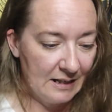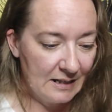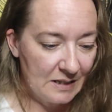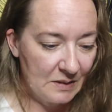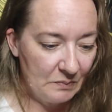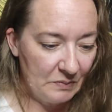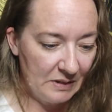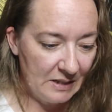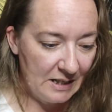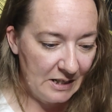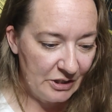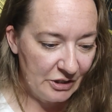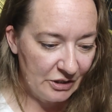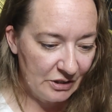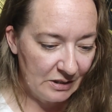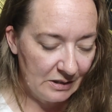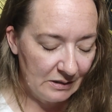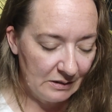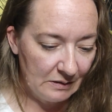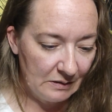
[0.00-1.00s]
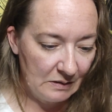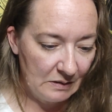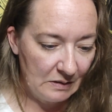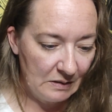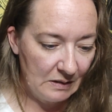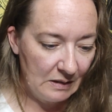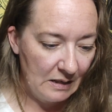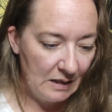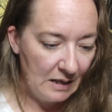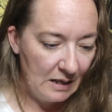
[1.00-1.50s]
explanation.
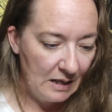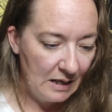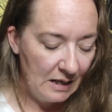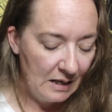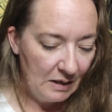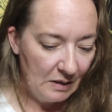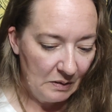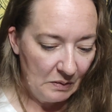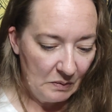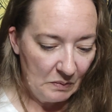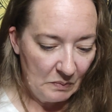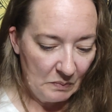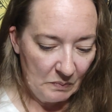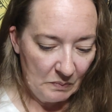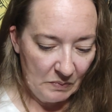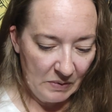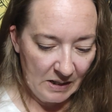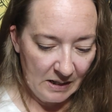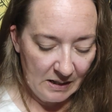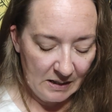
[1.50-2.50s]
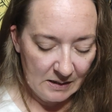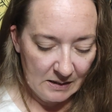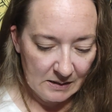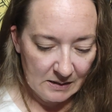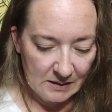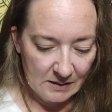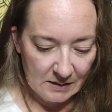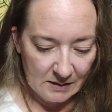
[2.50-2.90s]
But,